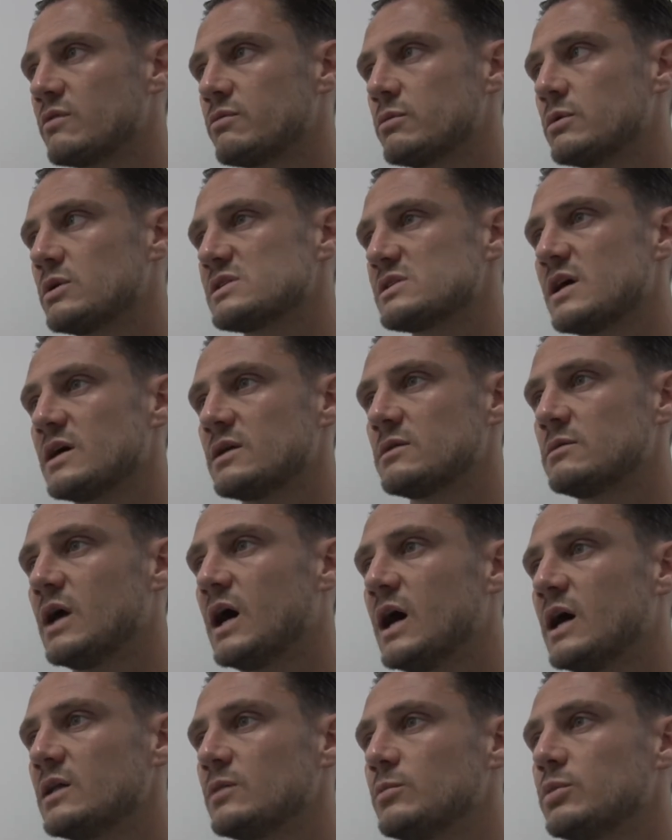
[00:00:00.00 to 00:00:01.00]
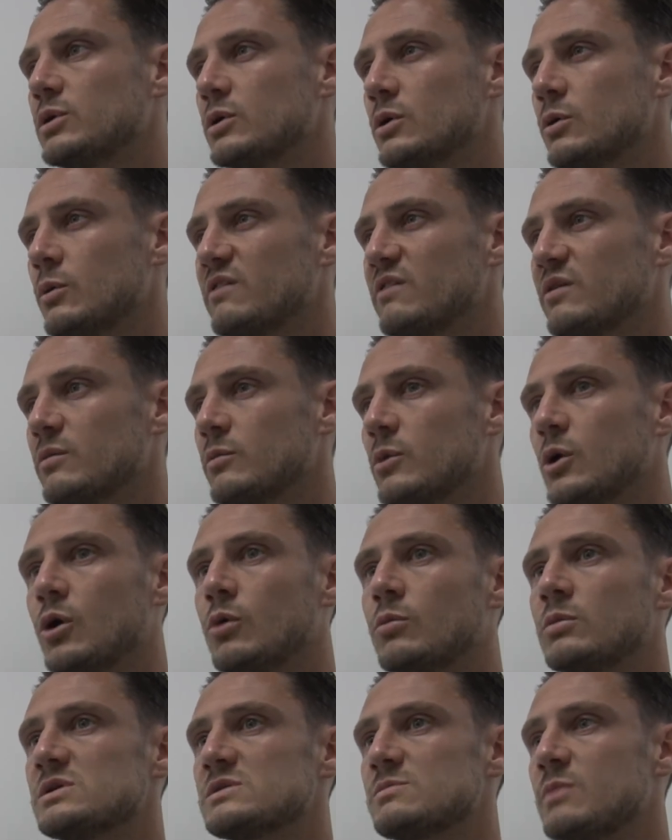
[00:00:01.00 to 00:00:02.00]
If we'd have said Hartlepool away from
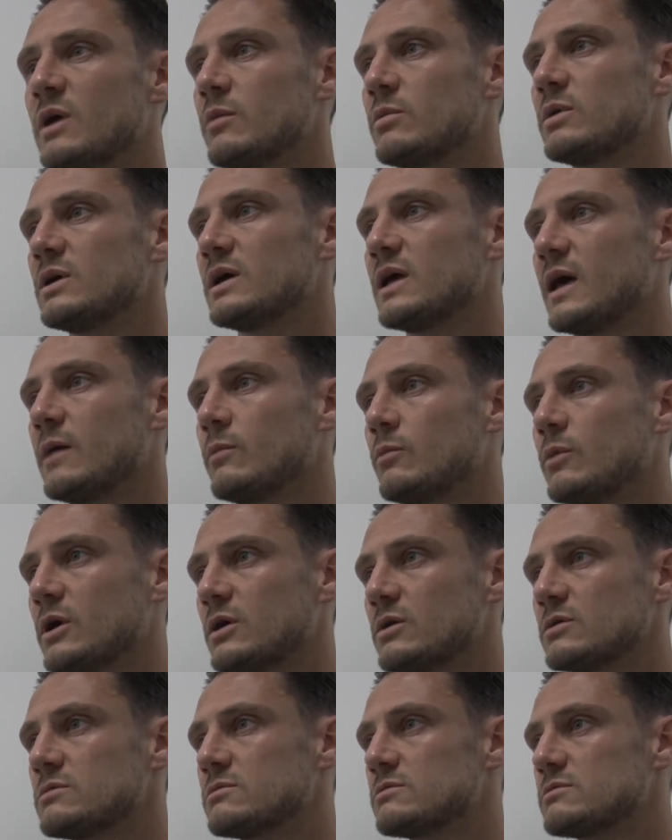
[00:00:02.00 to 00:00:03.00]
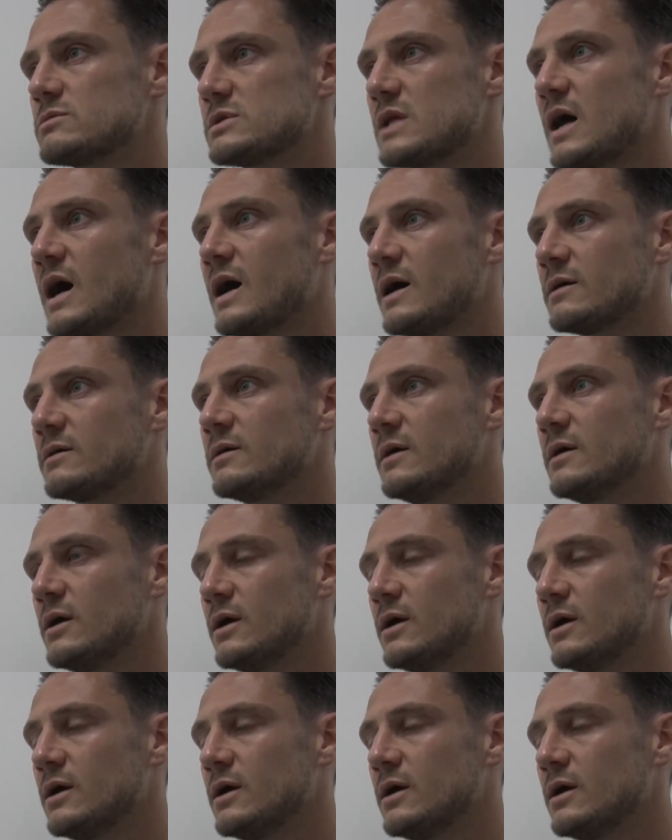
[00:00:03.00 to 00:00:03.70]
home is maybe a game we could start,